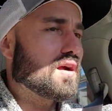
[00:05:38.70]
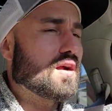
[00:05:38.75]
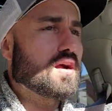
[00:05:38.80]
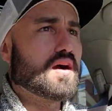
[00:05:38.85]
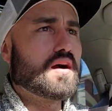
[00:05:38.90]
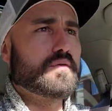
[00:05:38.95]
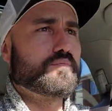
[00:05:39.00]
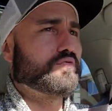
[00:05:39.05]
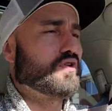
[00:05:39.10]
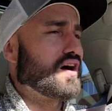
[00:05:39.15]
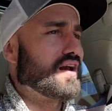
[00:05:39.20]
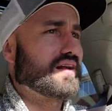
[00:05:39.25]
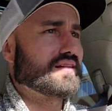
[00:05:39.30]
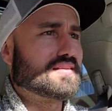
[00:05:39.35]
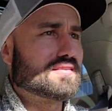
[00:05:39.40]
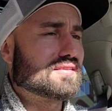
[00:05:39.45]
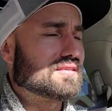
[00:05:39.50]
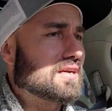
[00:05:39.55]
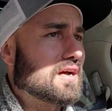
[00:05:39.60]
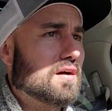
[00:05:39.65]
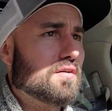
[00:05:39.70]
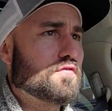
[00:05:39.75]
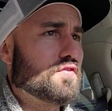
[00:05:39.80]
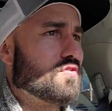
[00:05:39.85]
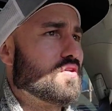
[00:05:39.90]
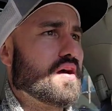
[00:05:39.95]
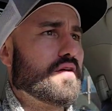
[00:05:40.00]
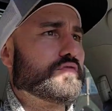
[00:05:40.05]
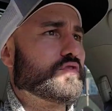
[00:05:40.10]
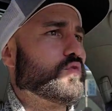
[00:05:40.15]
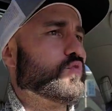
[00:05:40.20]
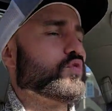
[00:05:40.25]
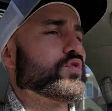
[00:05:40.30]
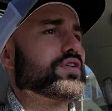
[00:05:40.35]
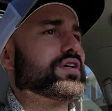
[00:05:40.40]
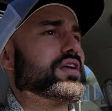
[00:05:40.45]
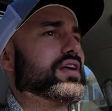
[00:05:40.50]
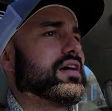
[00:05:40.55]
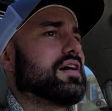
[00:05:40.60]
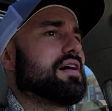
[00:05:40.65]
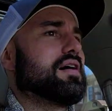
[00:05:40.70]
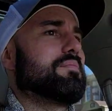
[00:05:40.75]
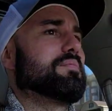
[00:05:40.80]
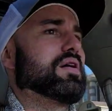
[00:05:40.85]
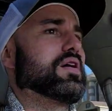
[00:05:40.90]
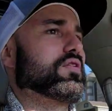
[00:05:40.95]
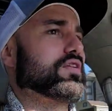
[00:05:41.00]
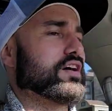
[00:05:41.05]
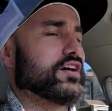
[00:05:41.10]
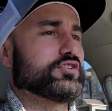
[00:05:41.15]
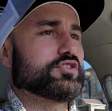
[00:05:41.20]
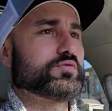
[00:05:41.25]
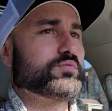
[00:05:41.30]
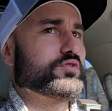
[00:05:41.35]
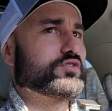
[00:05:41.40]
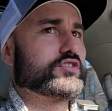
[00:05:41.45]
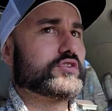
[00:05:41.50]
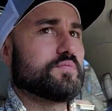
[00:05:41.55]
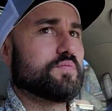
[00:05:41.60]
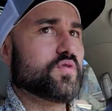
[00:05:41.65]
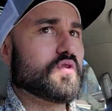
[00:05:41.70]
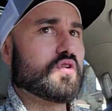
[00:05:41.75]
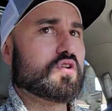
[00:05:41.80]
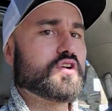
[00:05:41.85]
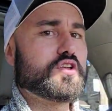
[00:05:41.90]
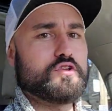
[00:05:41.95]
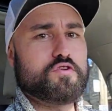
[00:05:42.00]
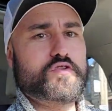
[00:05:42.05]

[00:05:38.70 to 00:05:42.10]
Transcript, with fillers: uh, product itself. You don't have to worry about customer support.